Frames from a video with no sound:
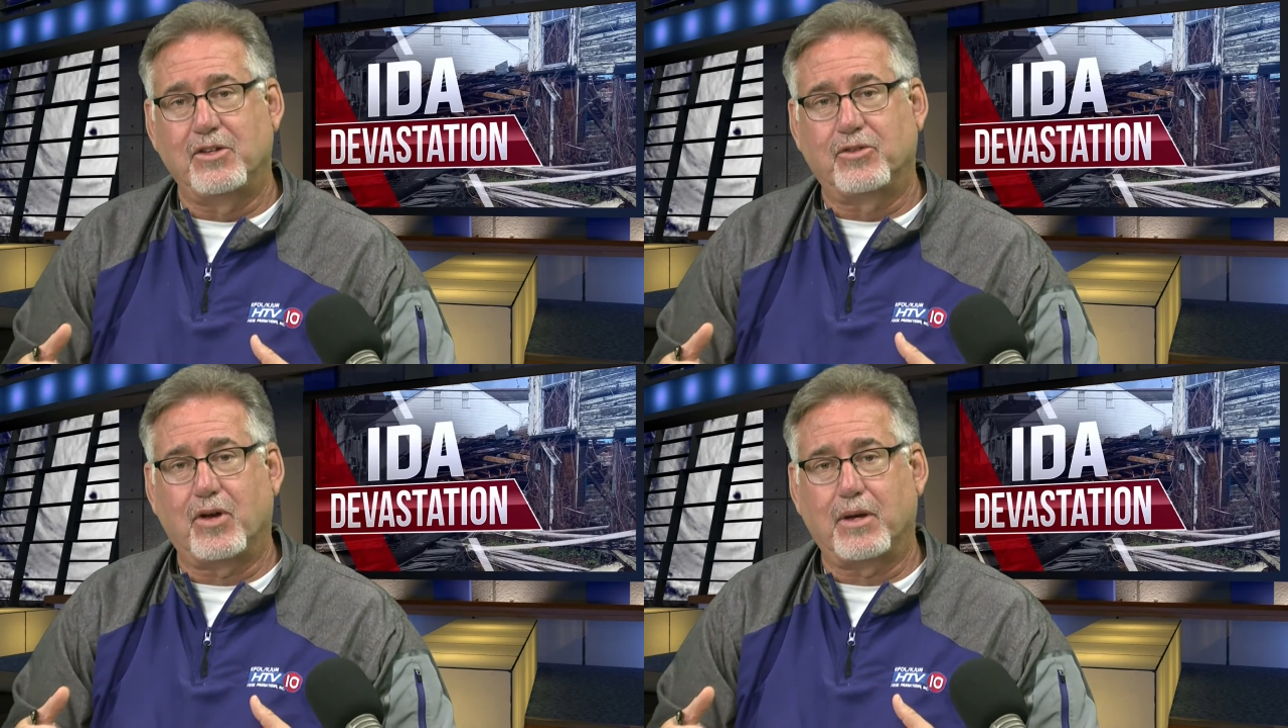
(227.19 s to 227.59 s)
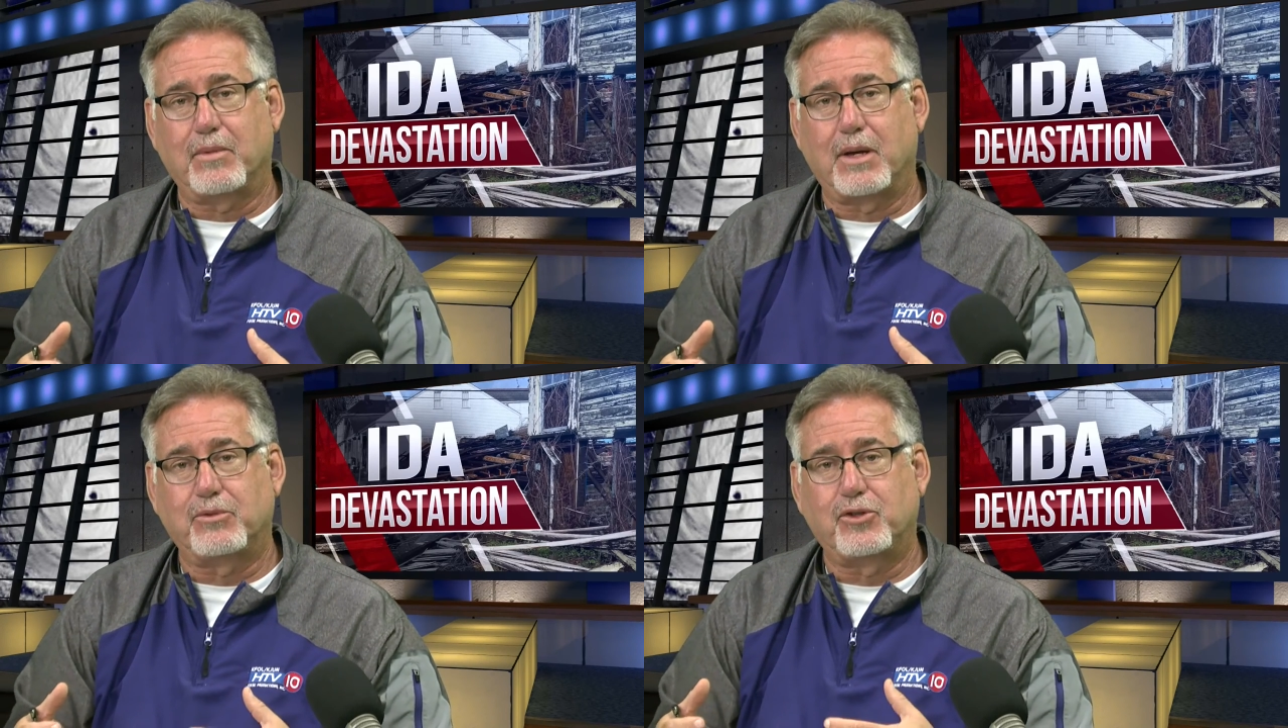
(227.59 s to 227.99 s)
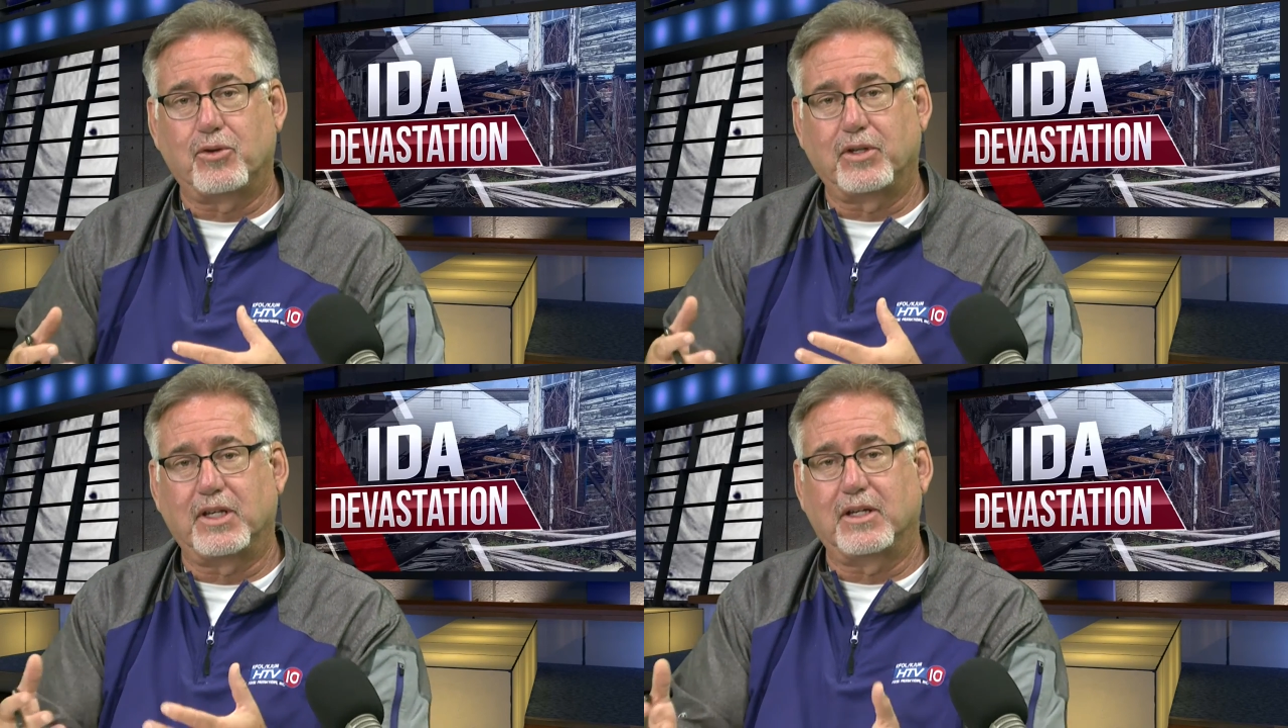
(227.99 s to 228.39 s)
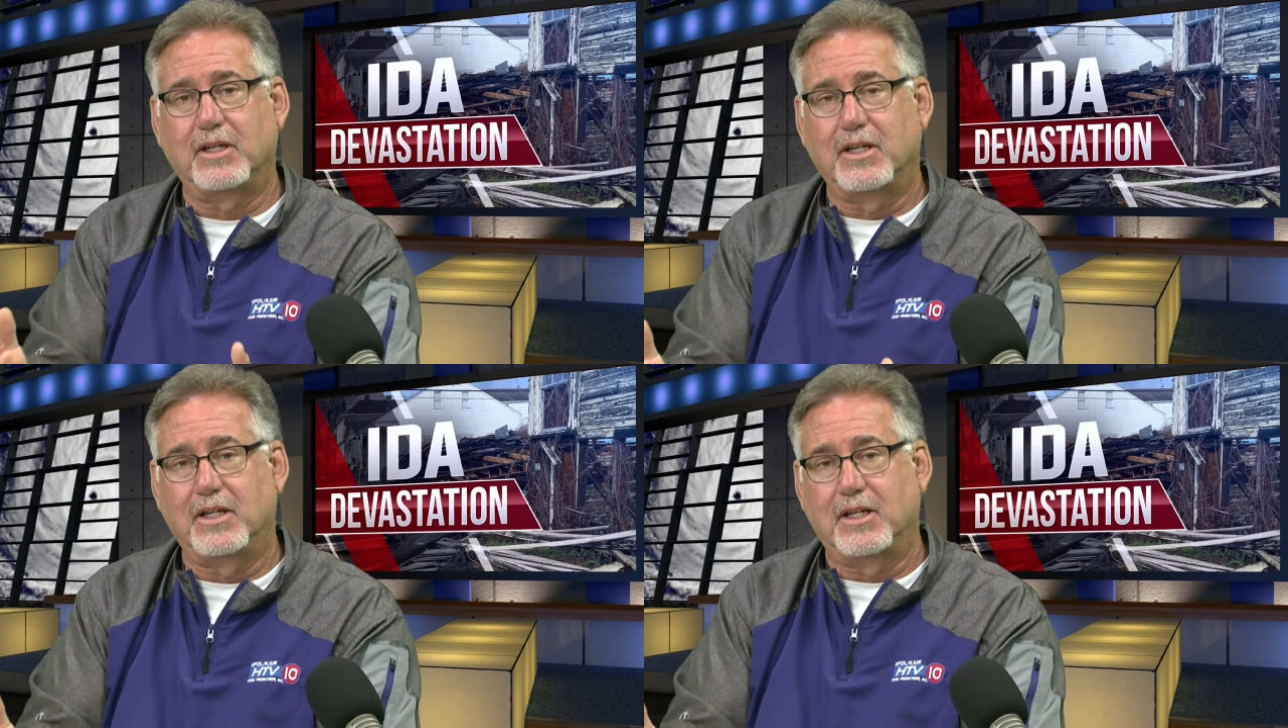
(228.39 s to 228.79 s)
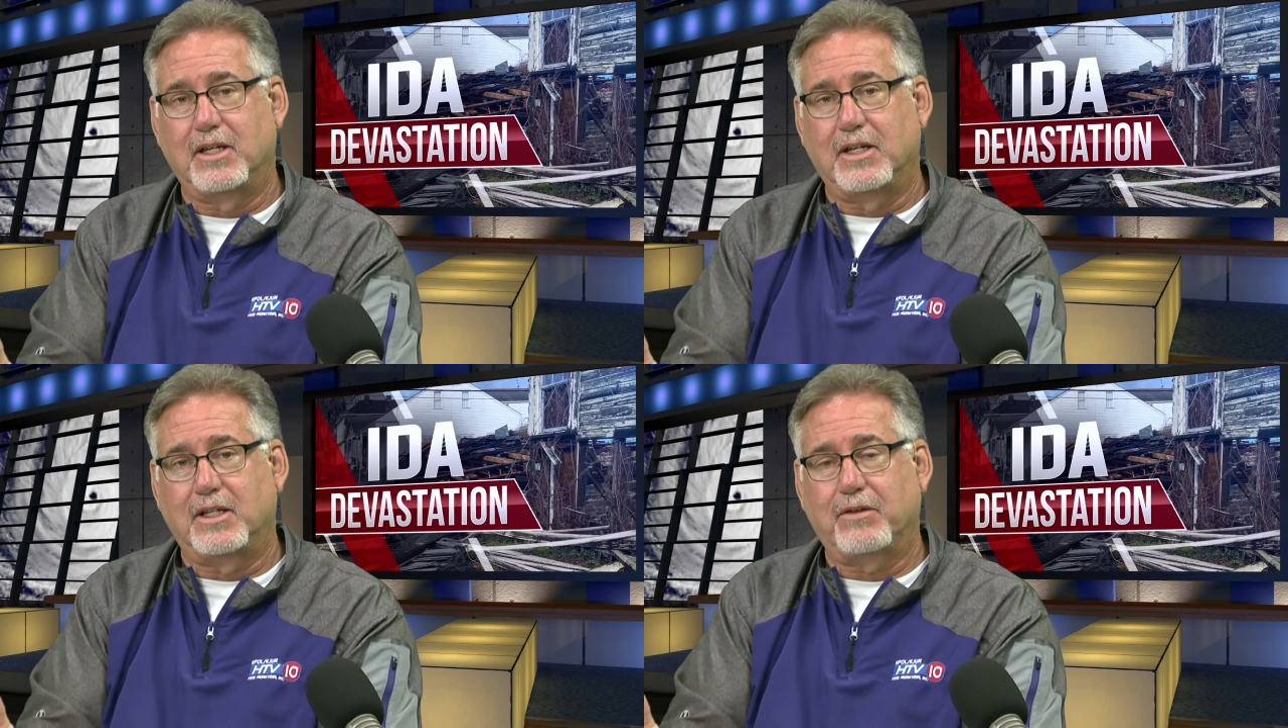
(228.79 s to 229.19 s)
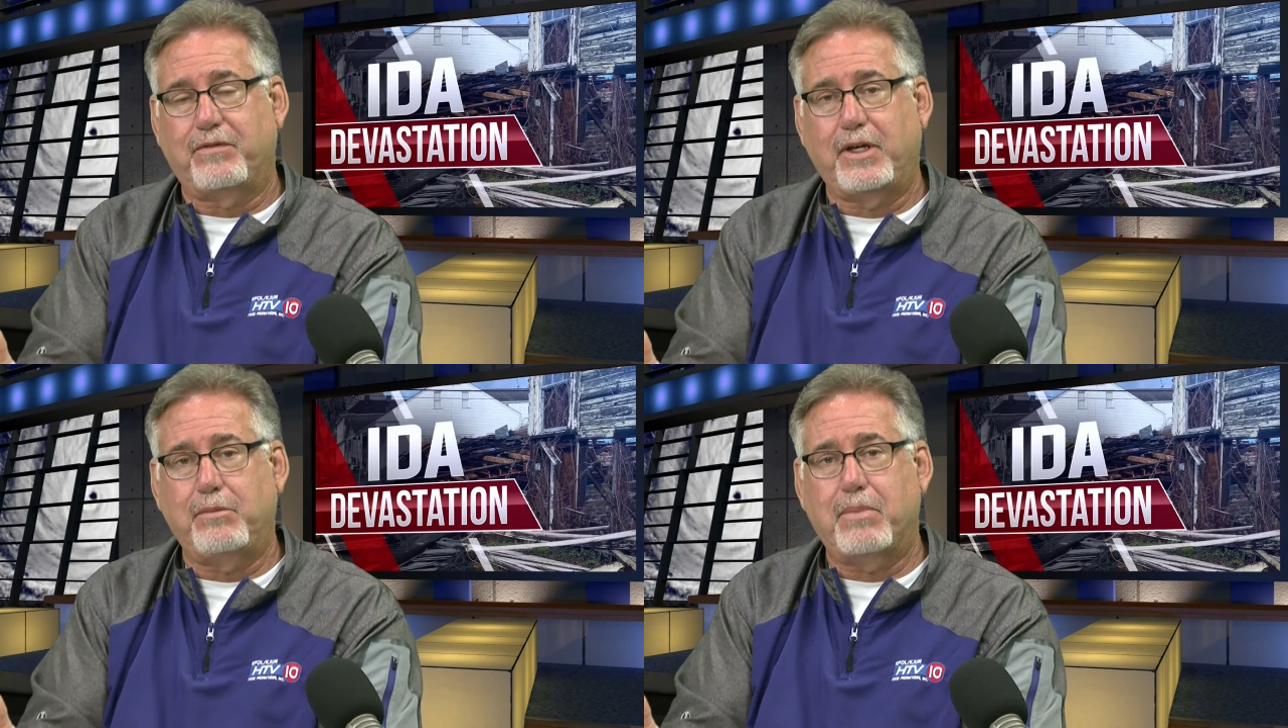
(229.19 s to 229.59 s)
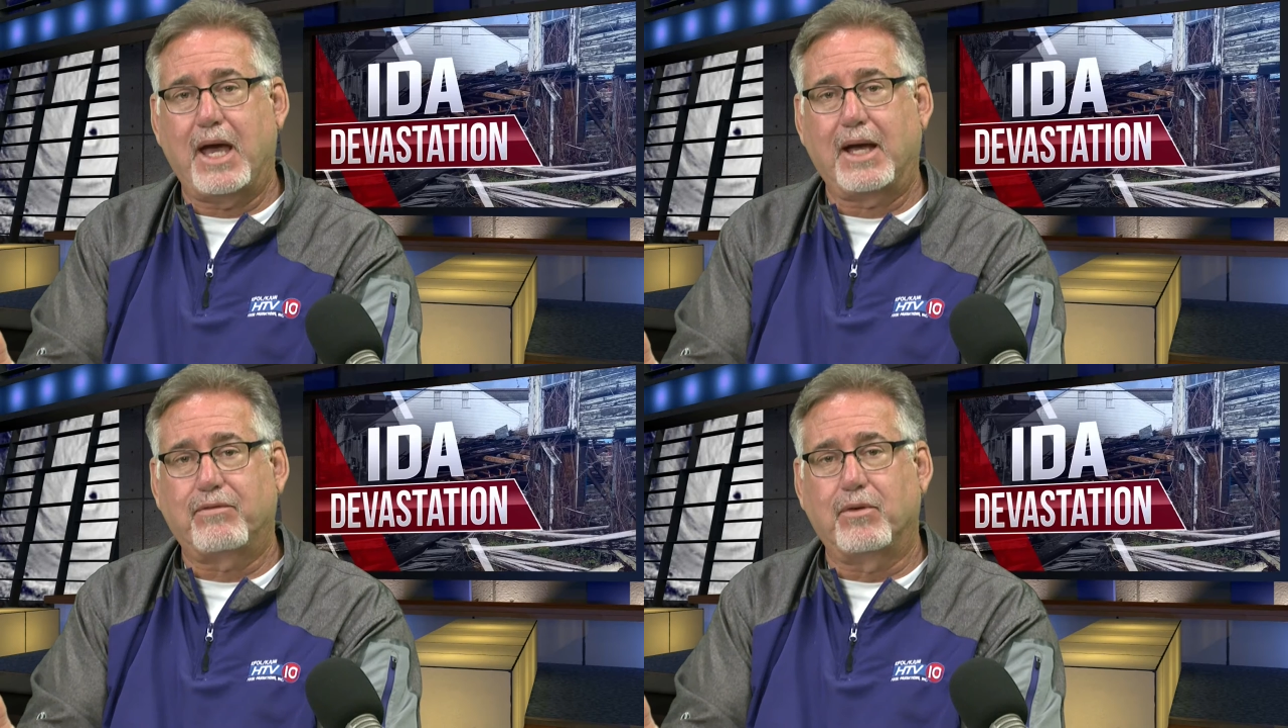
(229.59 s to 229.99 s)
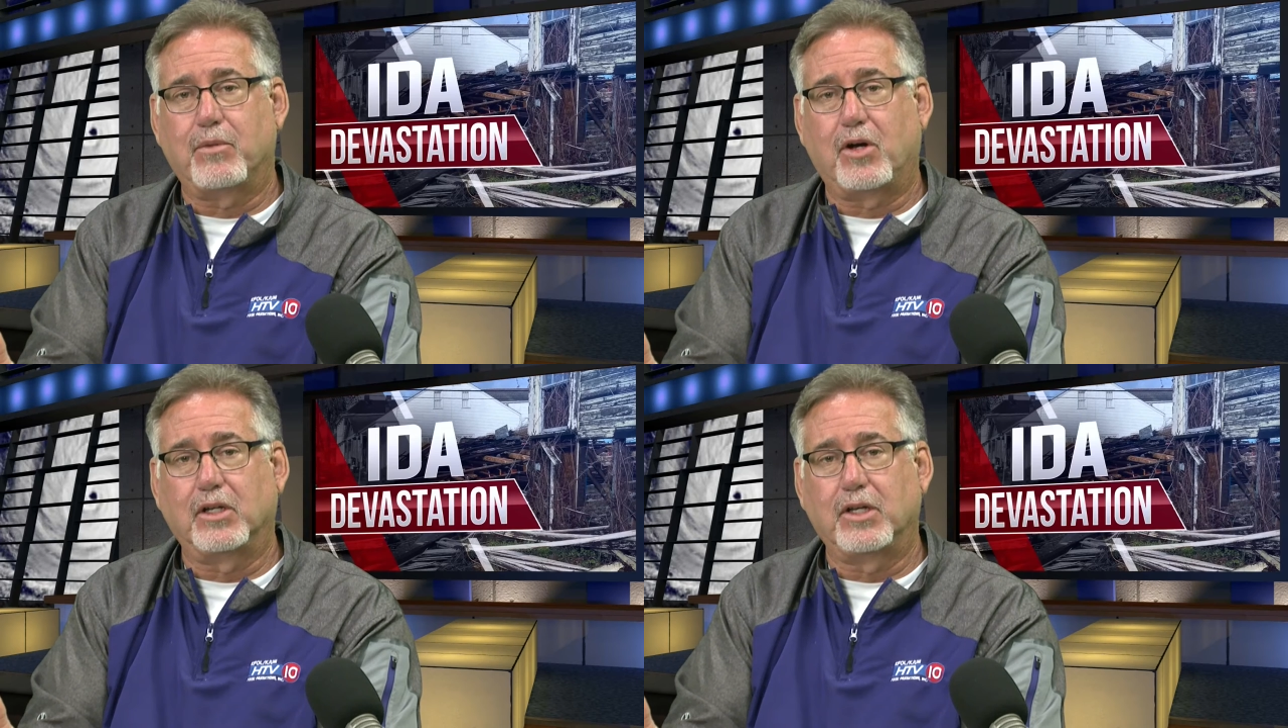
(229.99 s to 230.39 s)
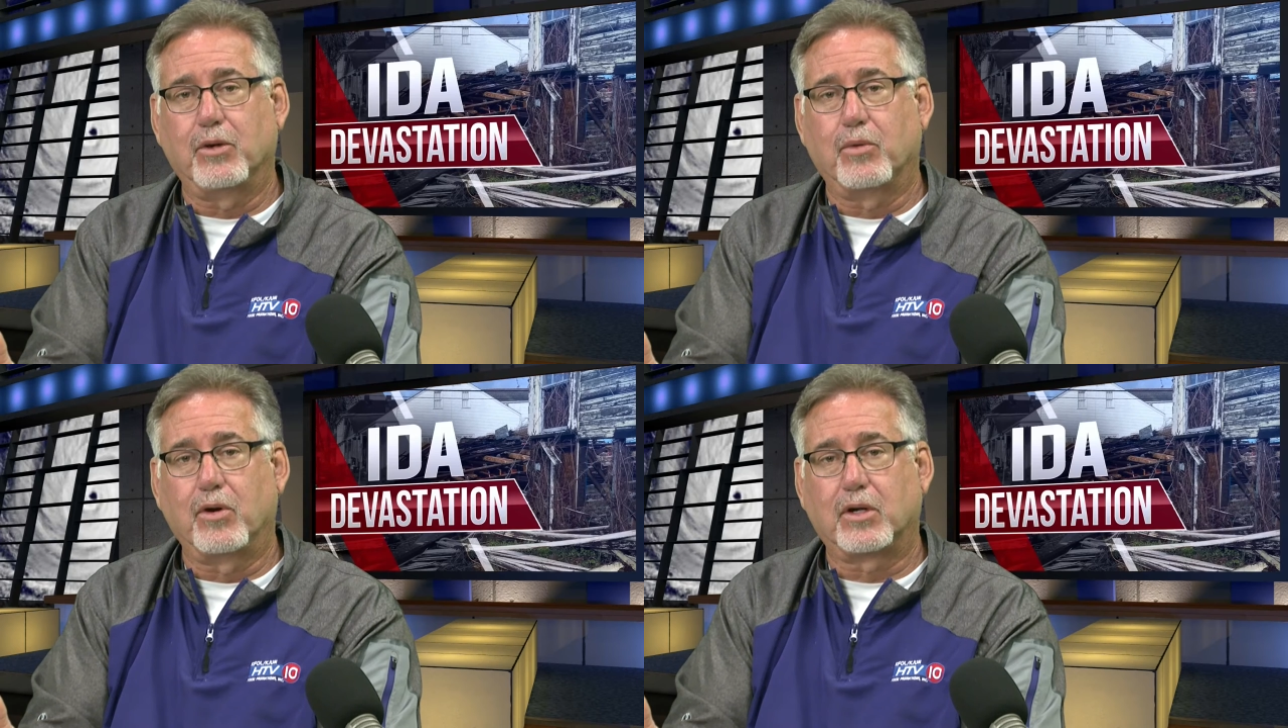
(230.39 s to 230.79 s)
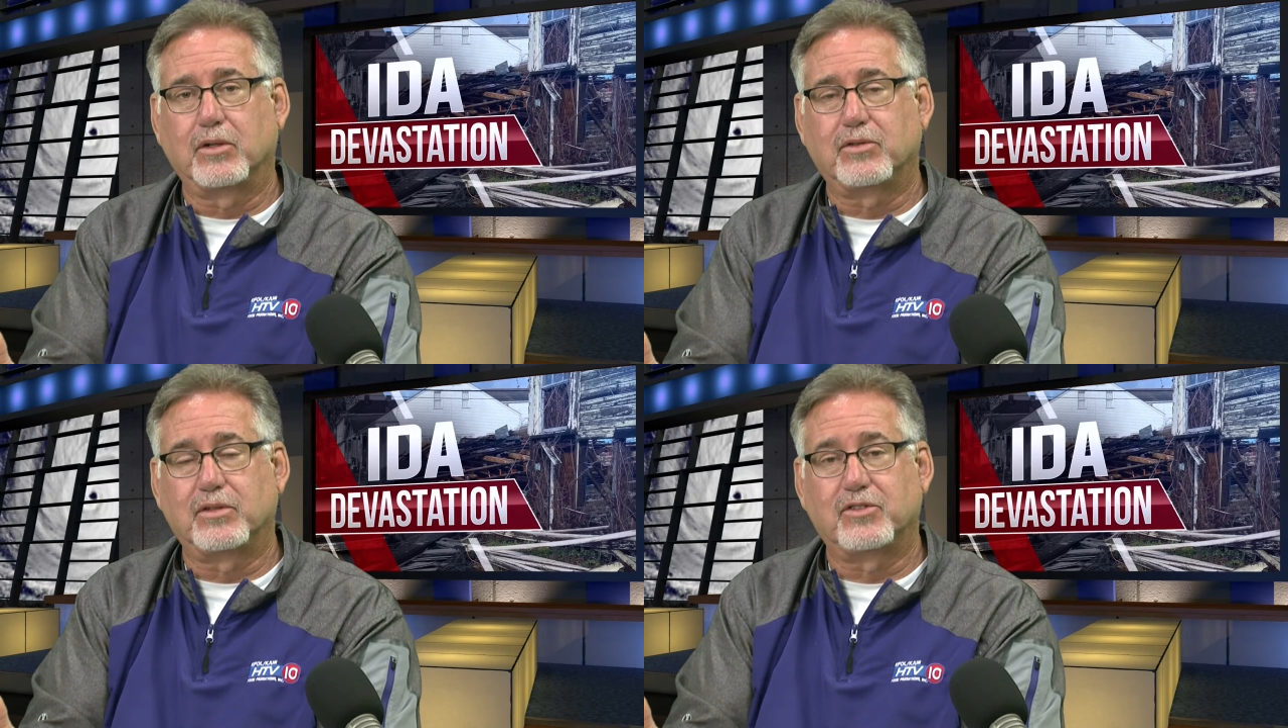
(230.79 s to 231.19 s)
So I'm, I'm sure the the feedback from all of your workers,